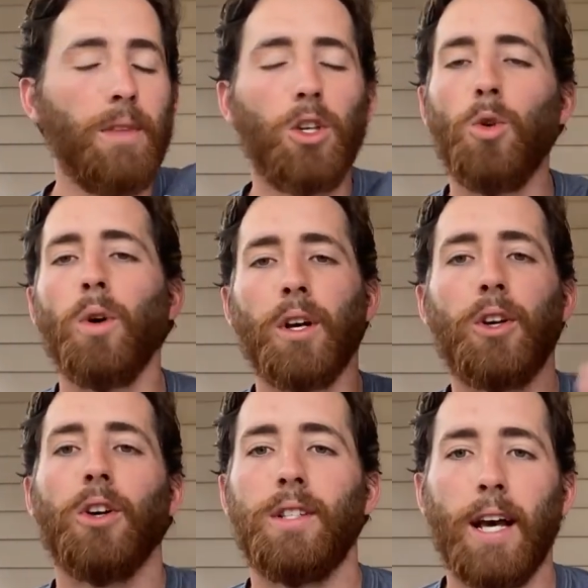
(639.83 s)
You want a
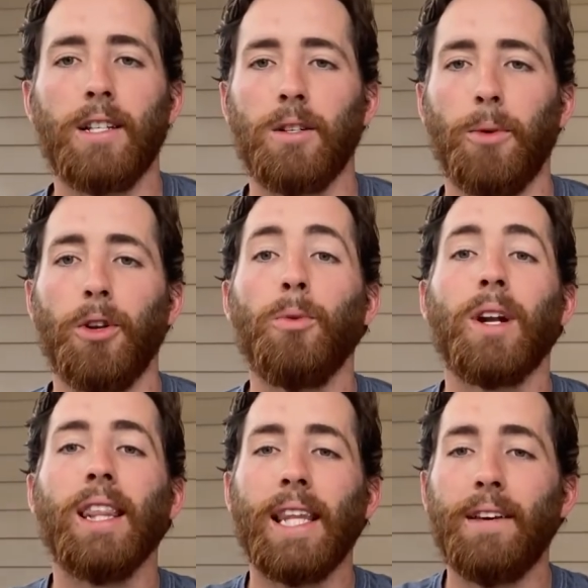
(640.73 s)
good testimony. You
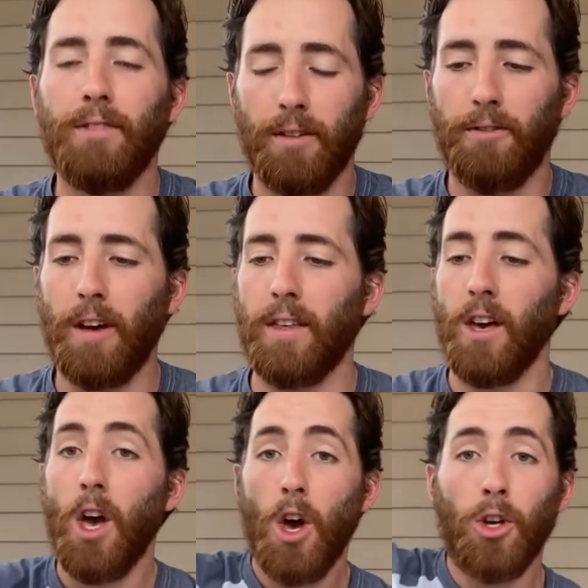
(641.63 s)
want to live in faith.
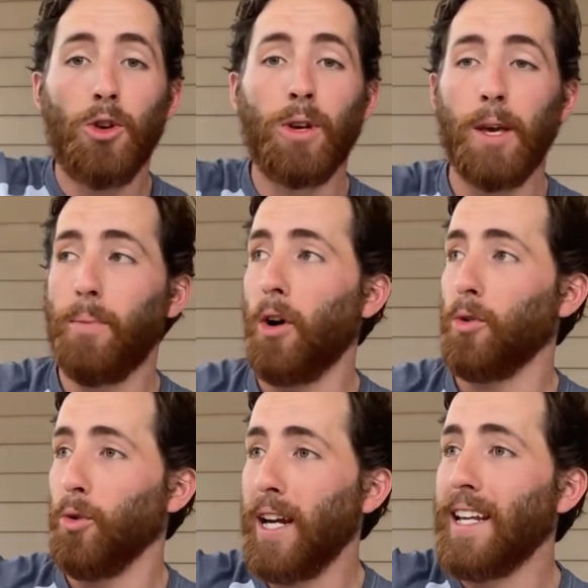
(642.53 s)
You keep on
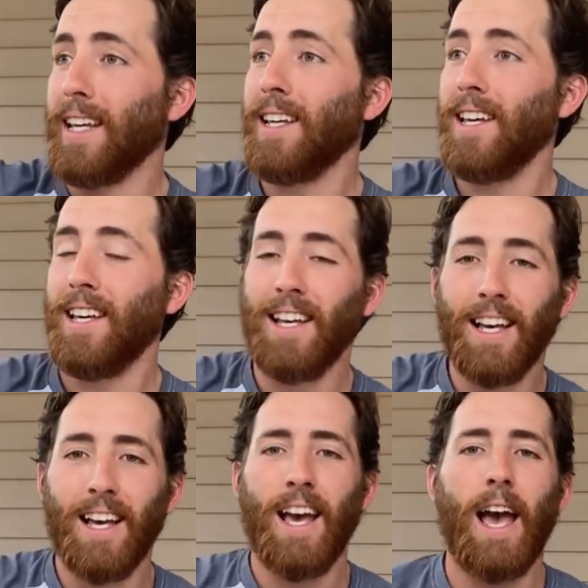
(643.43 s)
reading
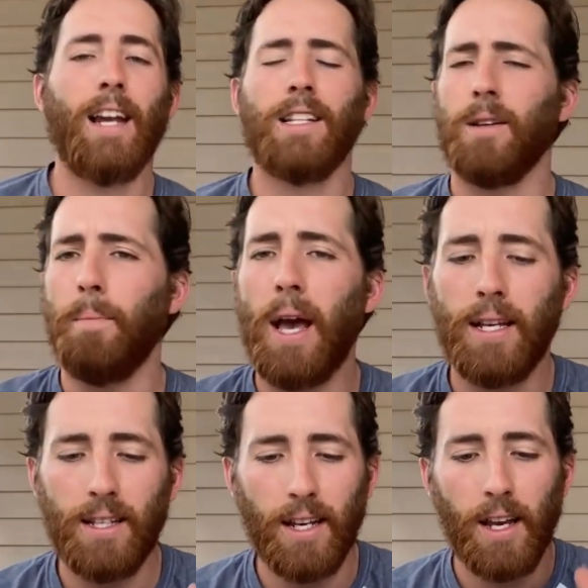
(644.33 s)
and it's
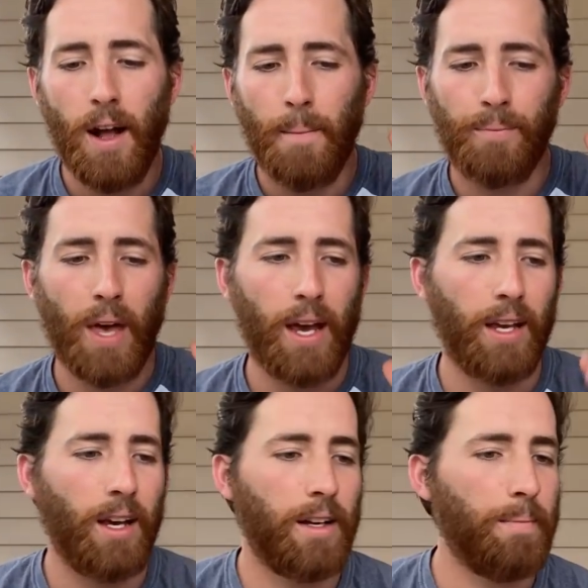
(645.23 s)
amazing.
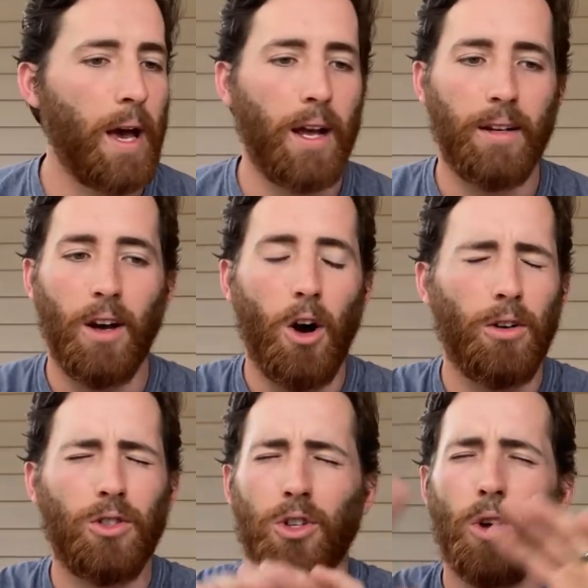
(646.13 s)
They, man,
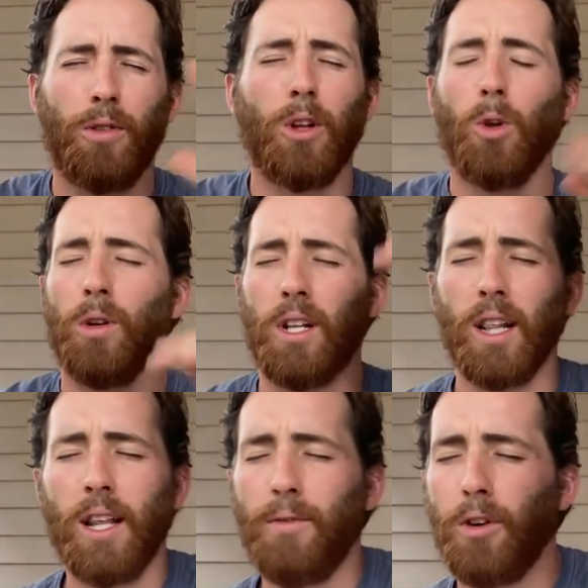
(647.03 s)
the Lord
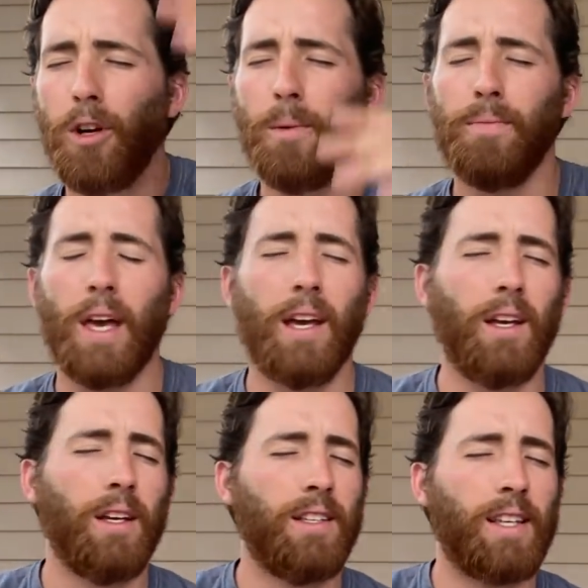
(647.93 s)
delivered them.
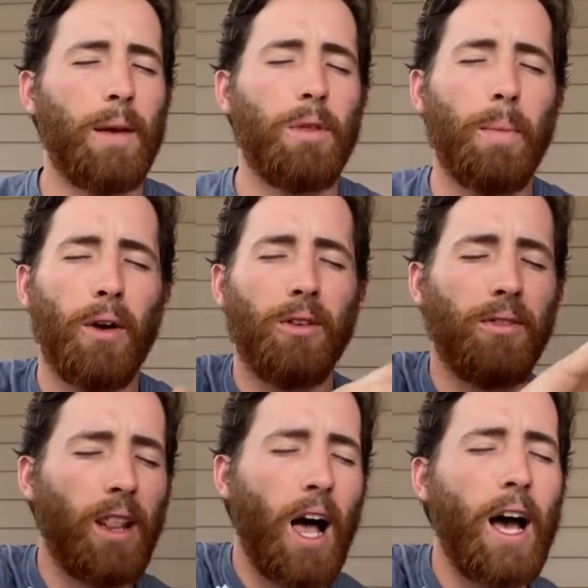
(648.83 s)
They escaped the mouth of
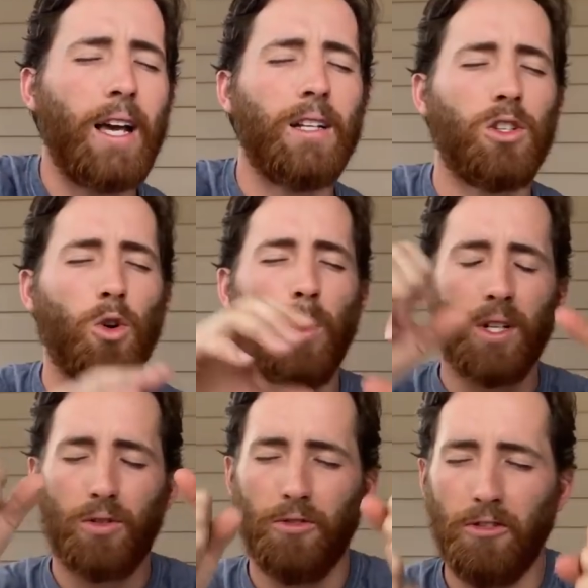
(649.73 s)
lions,
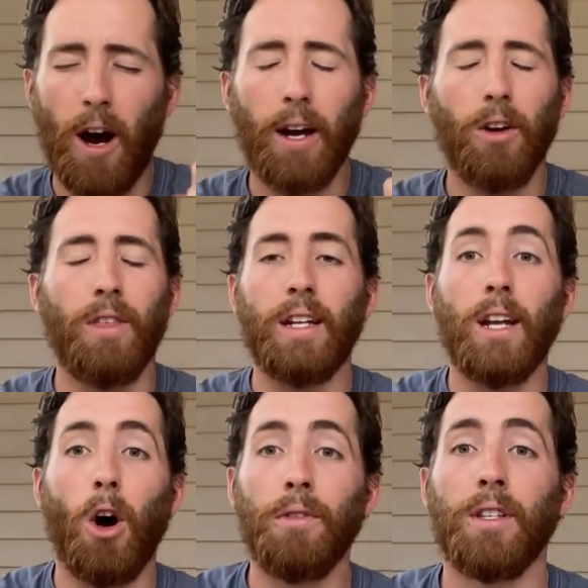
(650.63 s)
quenched fire. They
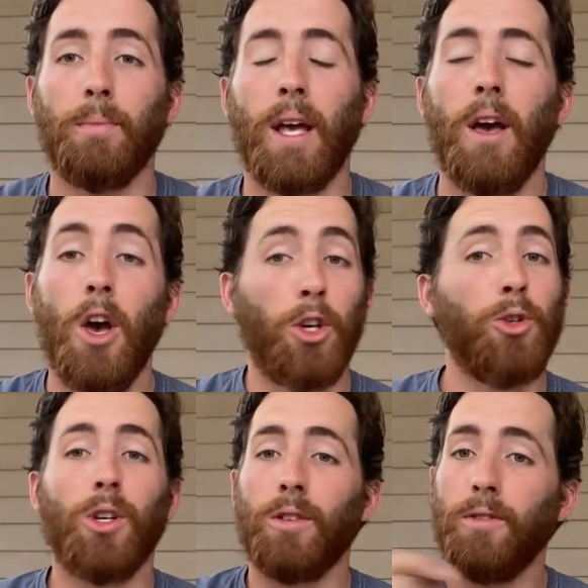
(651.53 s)
did all these amazing, you
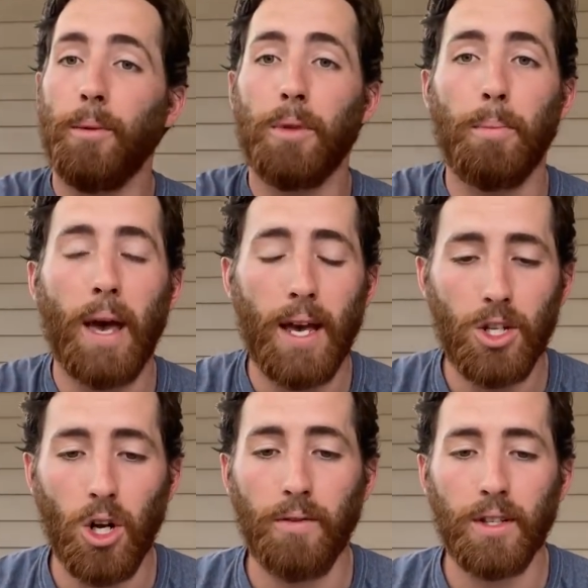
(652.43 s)
just flip the page
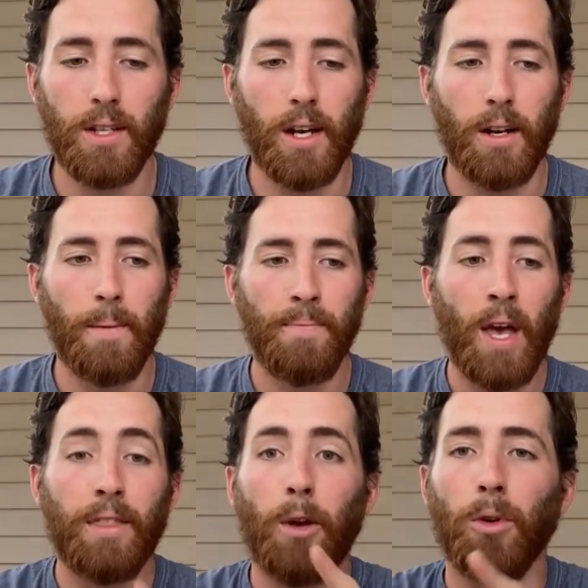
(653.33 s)
and all of a sudden
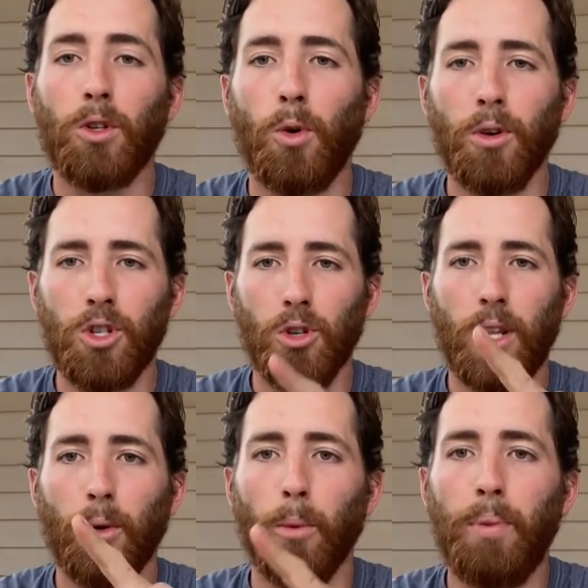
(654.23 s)
they were tortured.
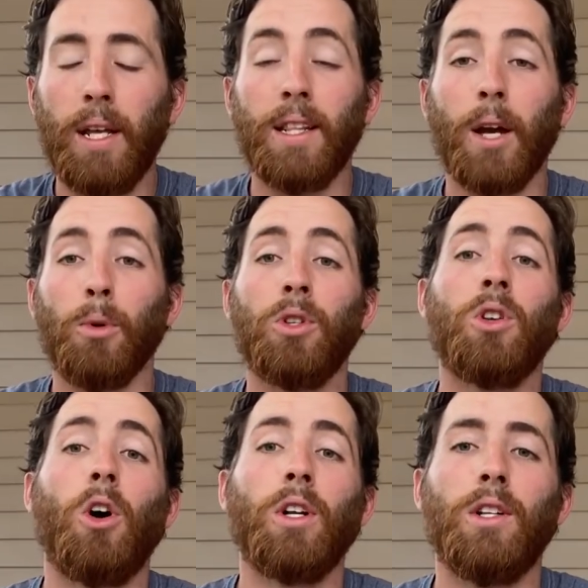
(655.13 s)
They were beaten. They were
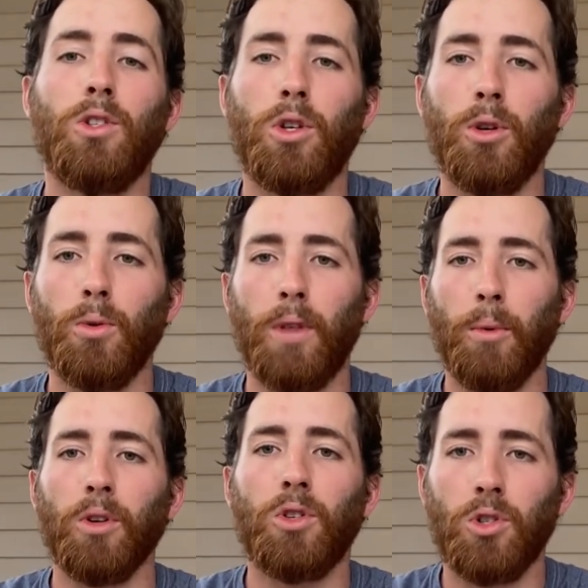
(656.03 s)
sawn in two. They
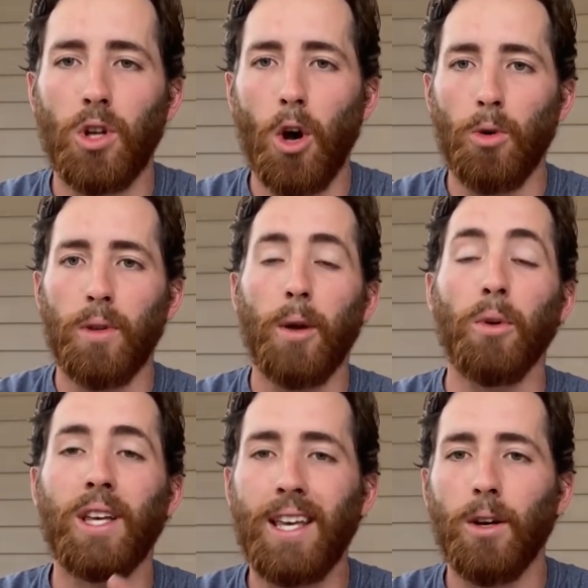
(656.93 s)
were stoned. They
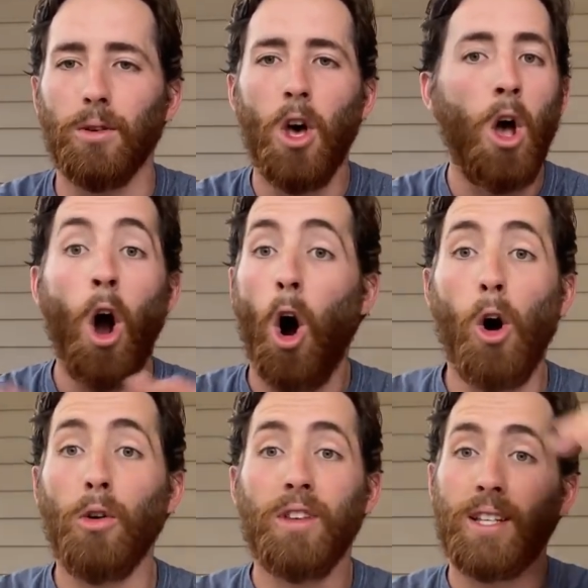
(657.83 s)
were killed.
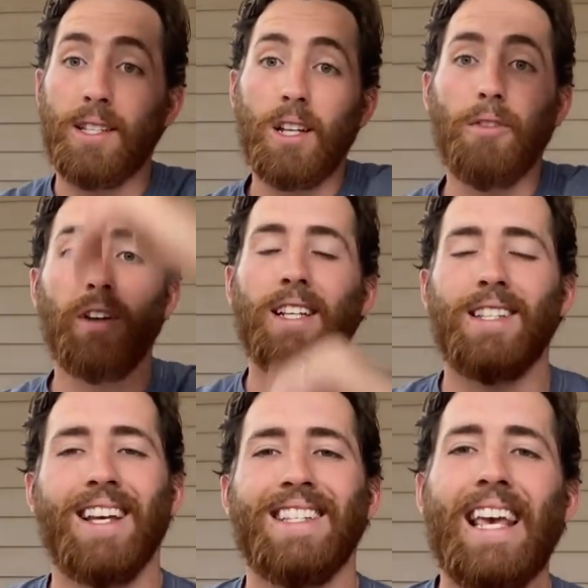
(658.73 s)
All this stuff. And it says